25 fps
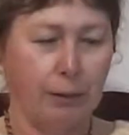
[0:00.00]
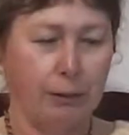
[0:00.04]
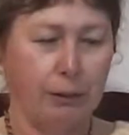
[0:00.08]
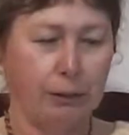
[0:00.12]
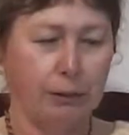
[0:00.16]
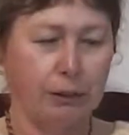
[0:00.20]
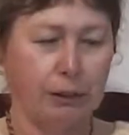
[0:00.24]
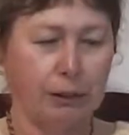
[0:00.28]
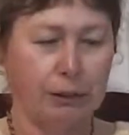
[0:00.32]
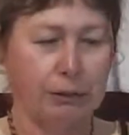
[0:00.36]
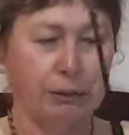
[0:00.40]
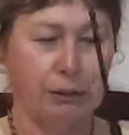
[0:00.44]

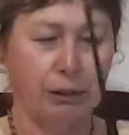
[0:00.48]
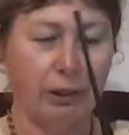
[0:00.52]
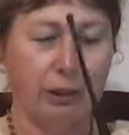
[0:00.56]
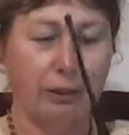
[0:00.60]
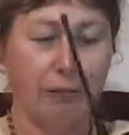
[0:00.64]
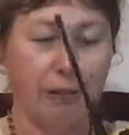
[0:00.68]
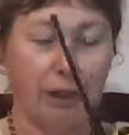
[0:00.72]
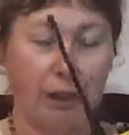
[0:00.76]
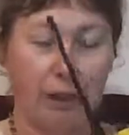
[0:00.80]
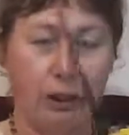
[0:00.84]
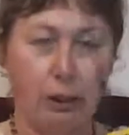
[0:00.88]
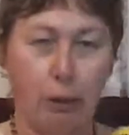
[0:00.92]
So
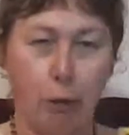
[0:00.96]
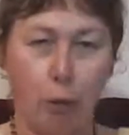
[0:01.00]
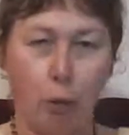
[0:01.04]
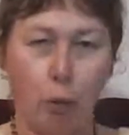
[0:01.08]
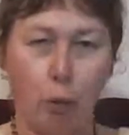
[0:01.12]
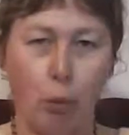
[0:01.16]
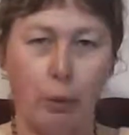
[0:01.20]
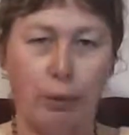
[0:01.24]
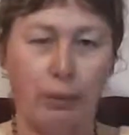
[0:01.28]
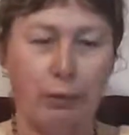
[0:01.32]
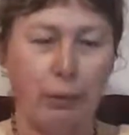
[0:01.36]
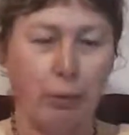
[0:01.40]
even a little
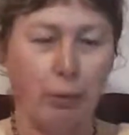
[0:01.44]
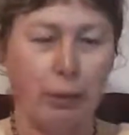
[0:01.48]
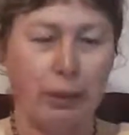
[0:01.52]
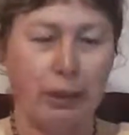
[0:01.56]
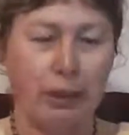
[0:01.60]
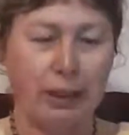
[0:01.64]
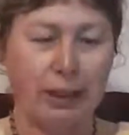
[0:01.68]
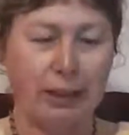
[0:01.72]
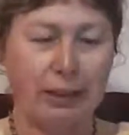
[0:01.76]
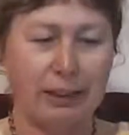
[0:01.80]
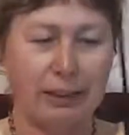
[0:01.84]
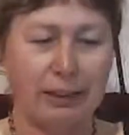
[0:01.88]
walkie-talkie
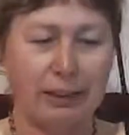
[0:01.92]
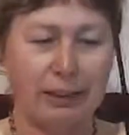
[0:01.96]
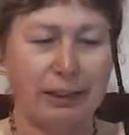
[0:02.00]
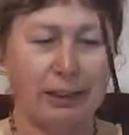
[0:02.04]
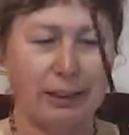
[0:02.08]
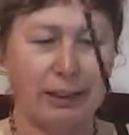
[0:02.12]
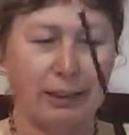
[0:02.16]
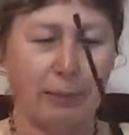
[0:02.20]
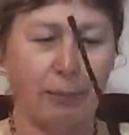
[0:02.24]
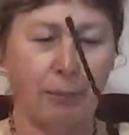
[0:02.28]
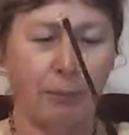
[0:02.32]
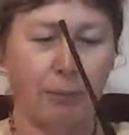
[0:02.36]
like this
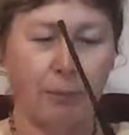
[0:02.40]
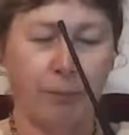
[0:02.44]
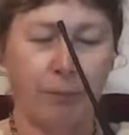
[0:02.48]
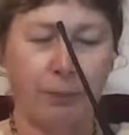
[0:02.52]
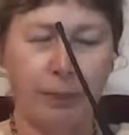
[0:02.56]
thing